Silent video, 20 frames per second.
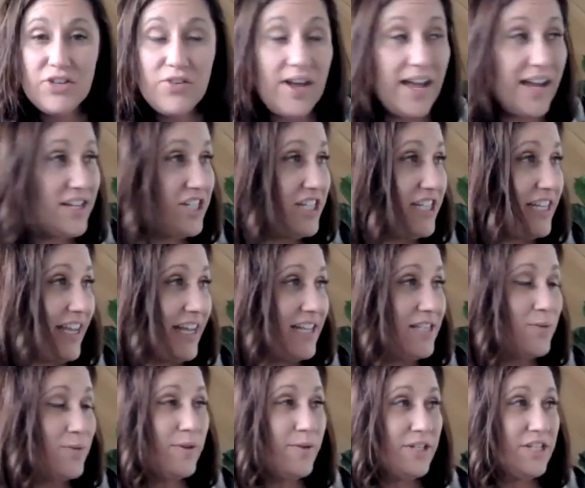so actually,
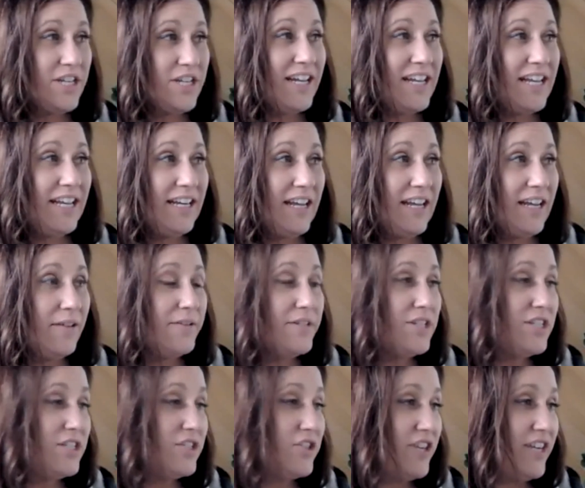as we were talking, I was
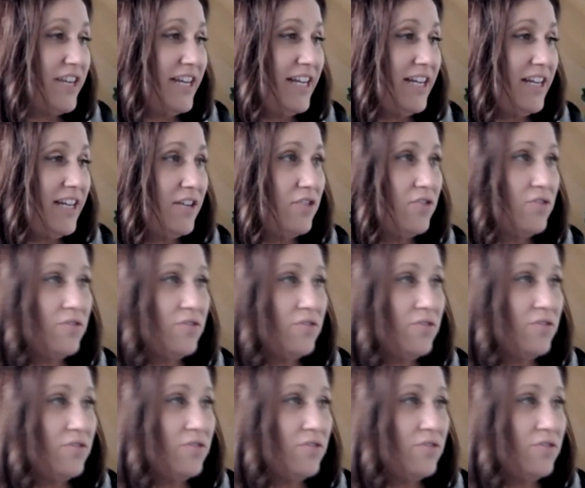just creating a Google